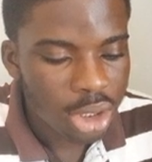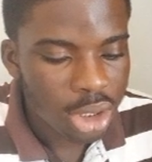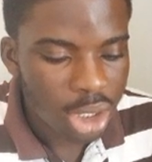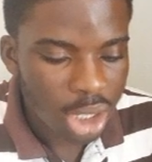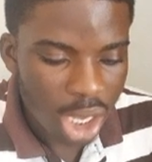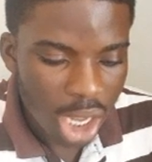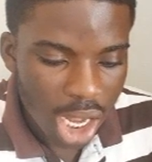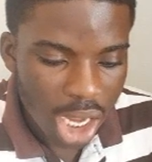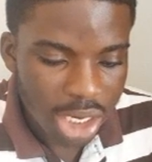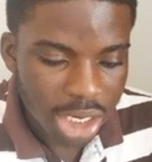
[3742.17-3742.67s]

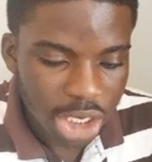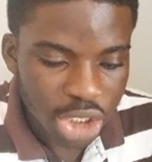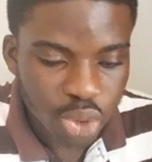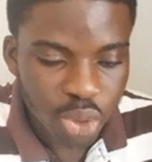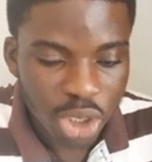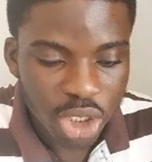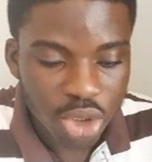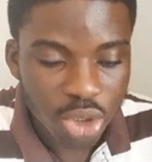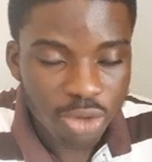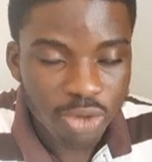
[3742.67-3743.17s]
there are
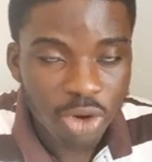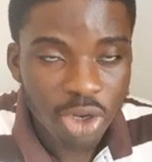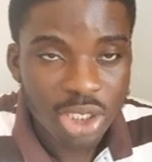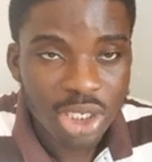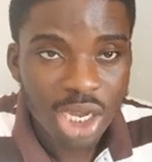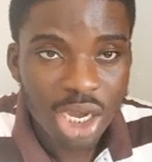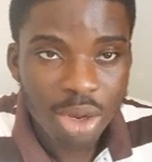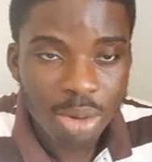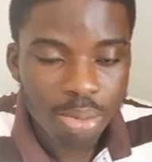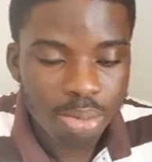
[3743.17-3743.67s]
networks of
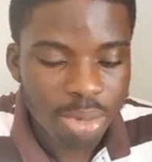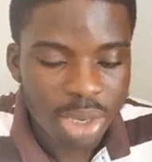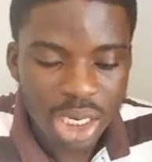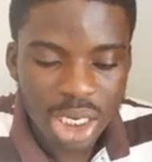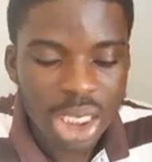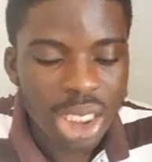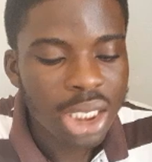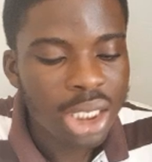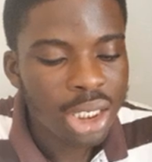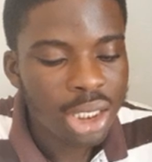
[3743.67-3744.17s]
what?
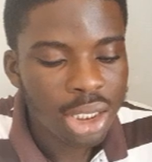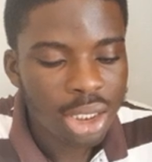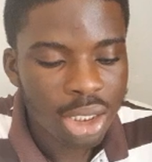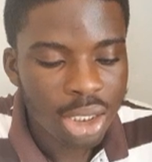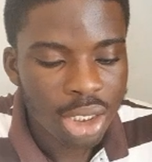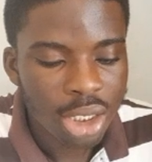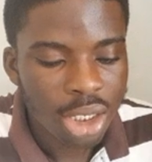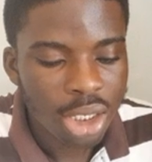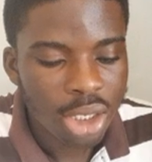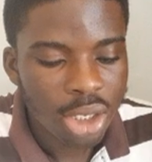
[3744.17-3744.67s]
Many
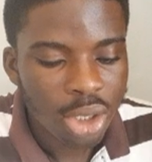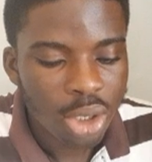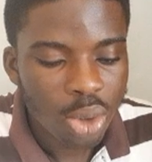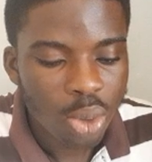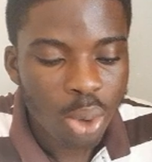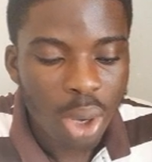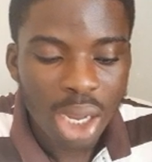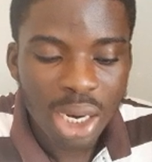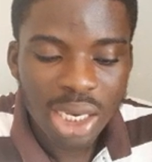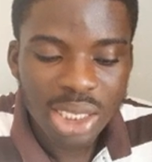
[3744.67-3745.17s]

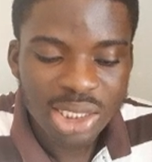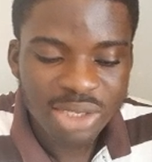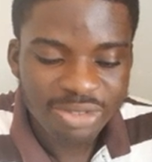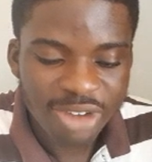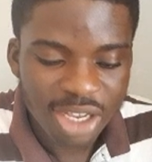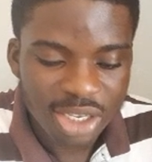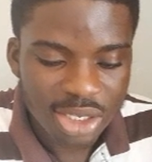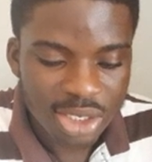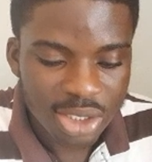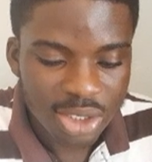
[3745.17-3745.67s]
wireless
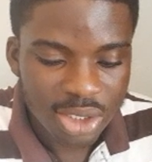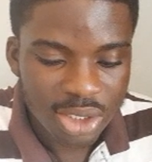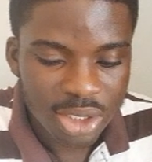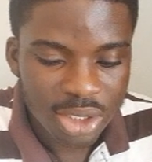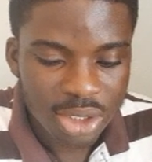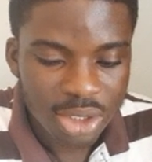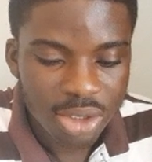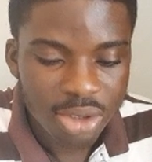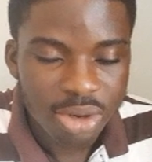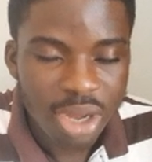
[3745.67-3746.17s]
devices,
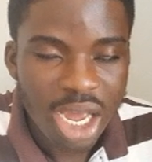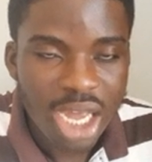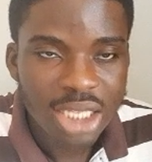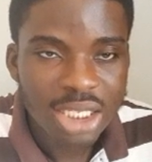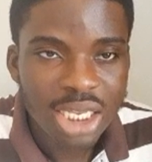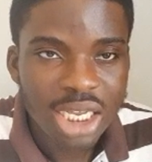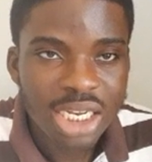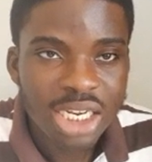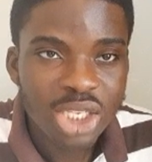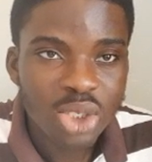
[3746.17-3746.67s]
right?
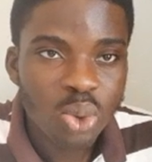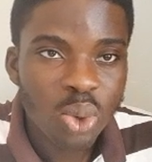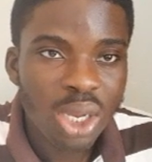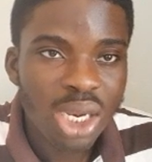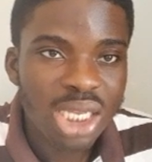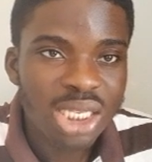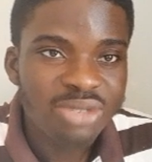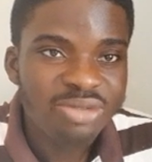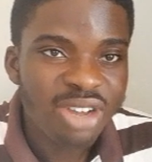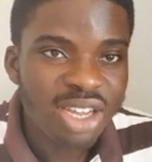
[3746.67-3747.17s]
And these
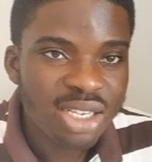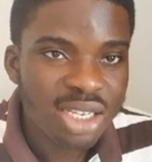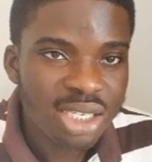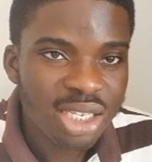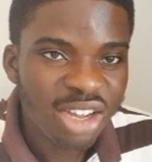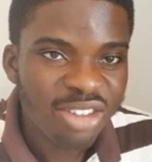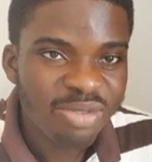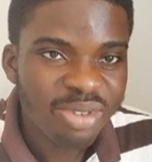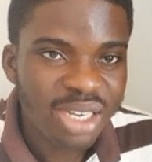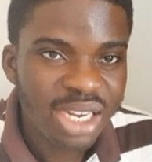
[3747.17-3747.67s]
wireless devices
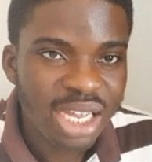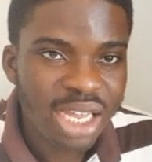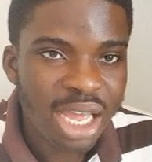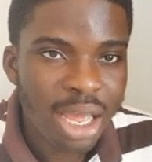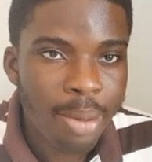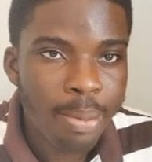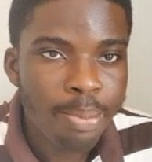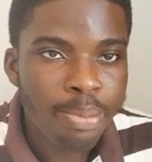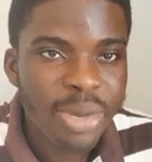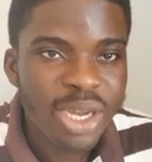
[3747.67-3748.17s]
have been
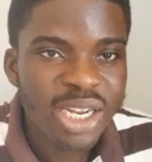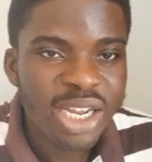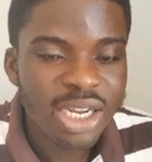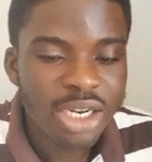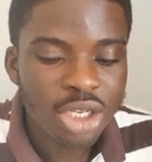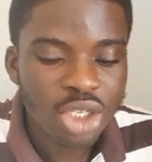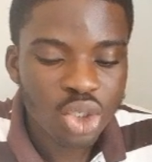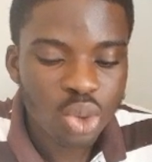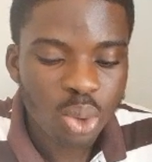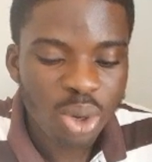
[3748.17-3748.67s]

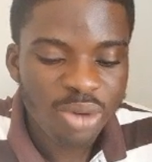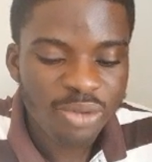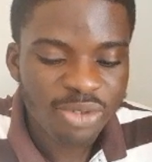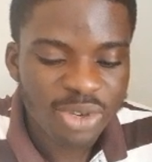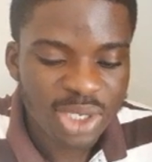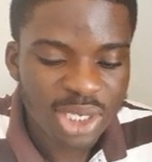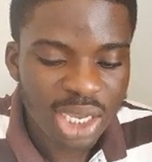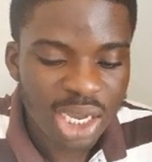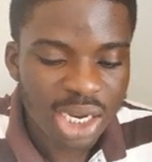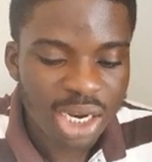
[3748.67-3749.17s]
embedded into a
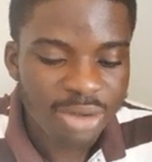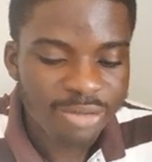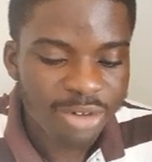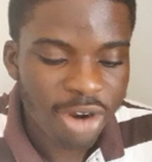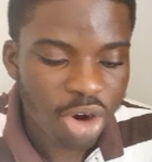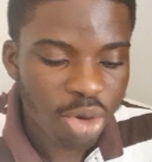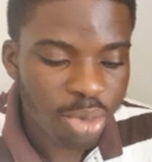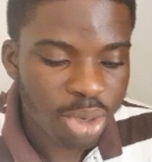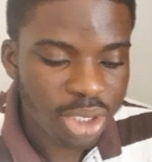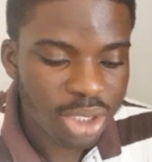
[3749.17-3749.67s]
physical
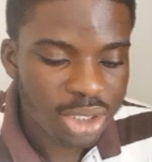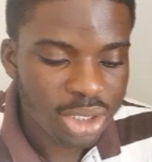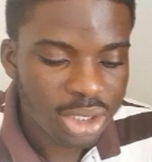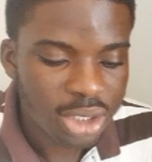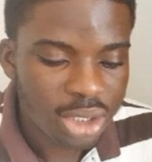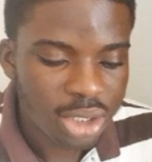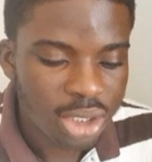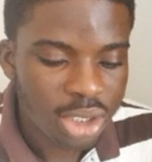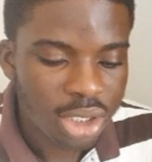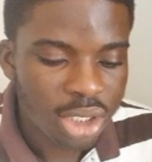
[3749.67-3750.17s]
environment.
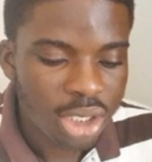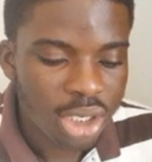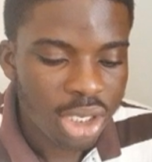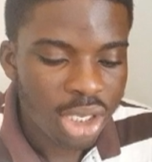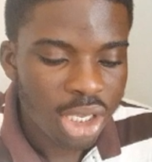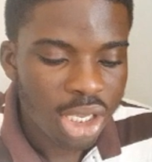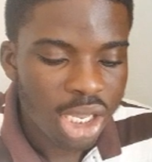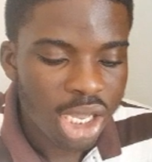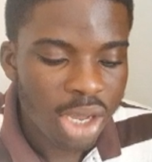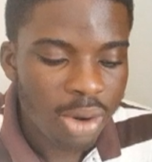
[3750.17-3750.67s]

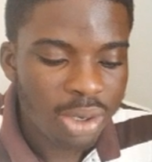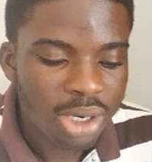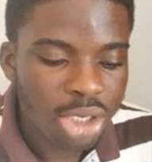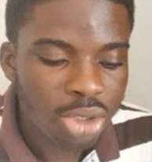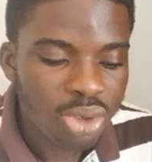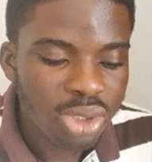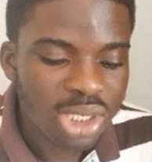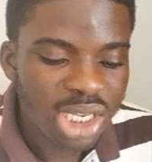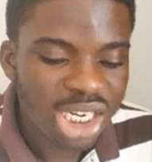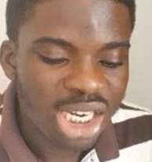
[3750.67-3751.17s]
And what they
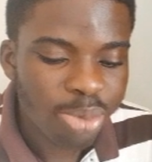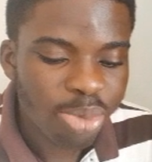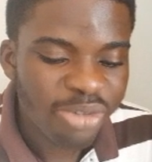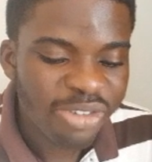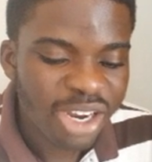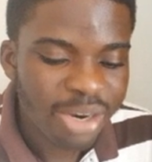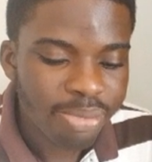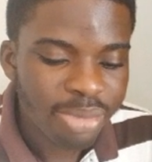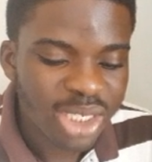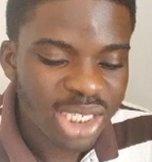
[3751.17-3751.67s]
do is that they
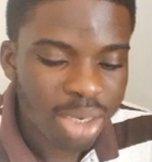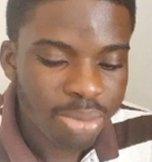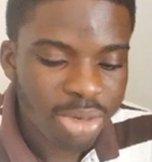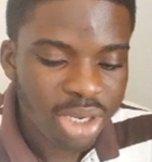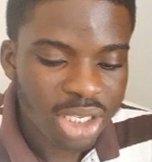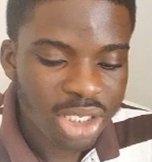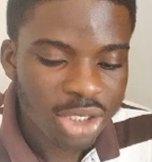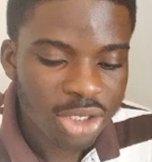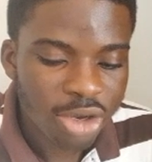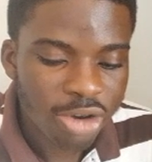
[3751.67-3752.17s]
provide
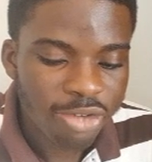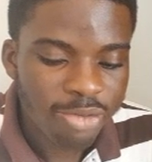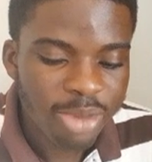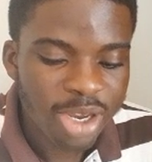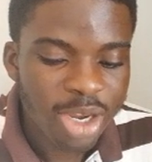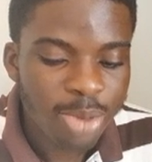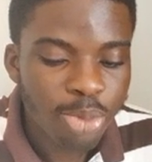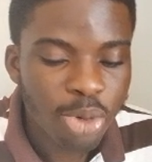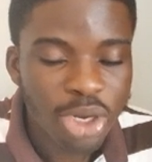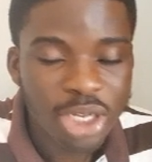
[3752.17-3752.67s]
measurements of
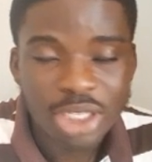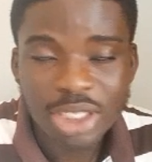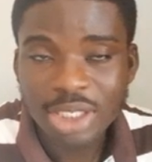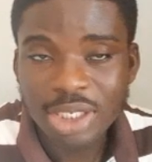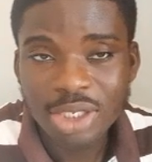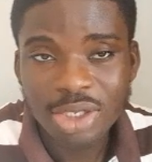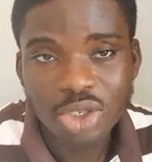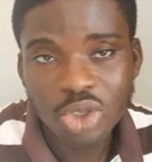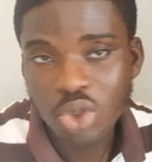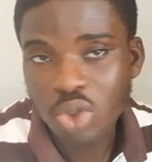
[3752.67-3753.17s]
many
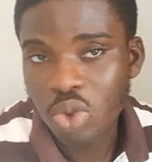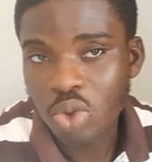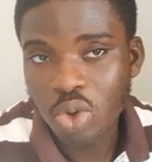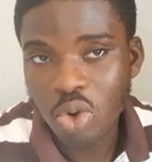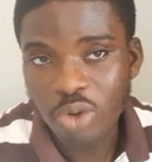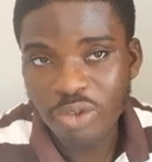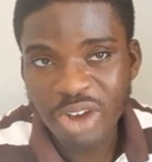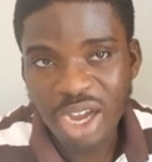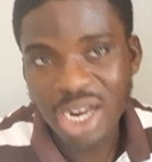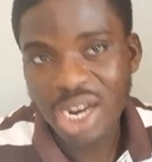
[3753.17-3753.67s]
points, so
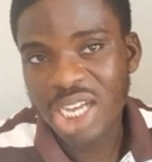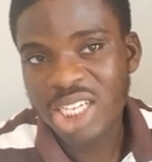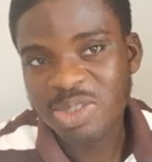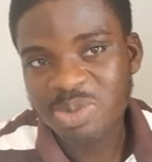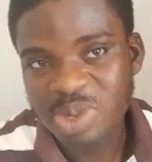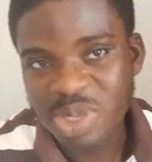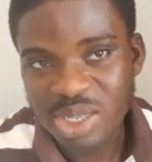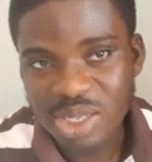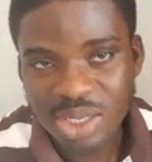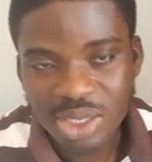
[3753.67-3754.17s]
over large
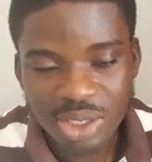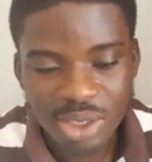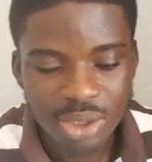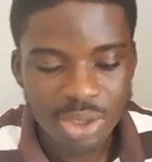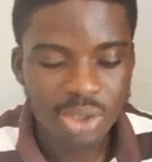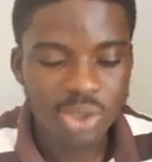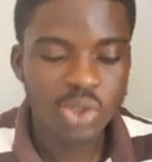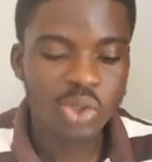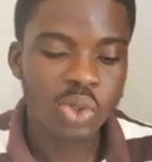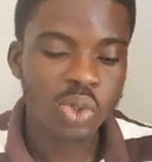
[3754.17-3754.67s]
spaces.
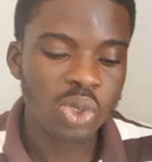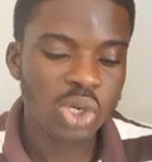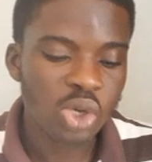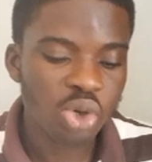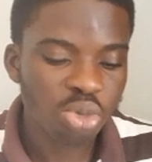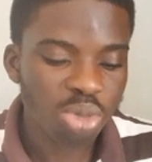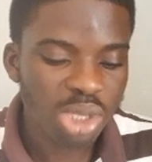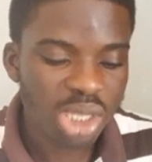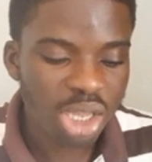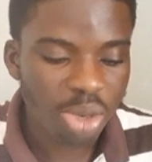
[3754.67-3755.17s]
So they
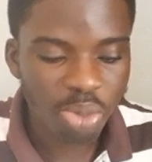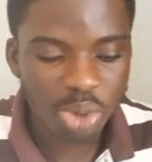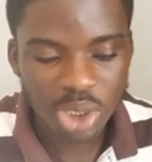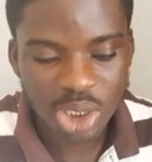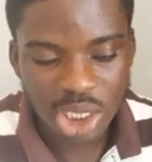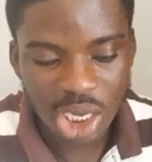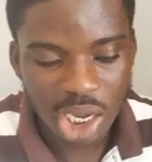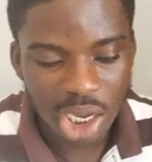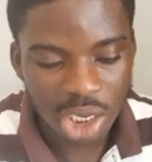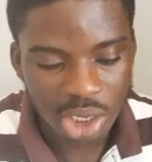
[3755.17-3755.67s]
could be
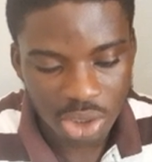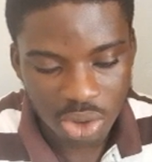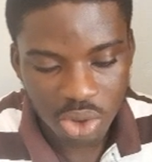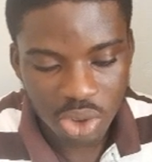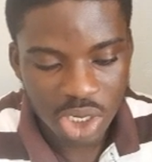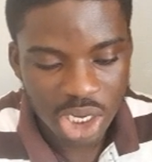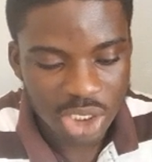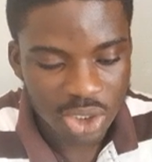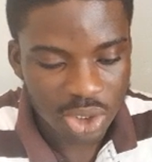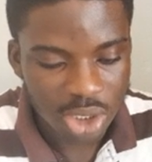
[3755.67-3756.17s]
temperature,
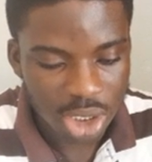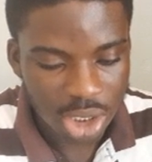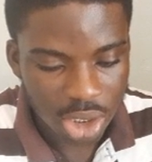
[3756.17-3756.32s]
less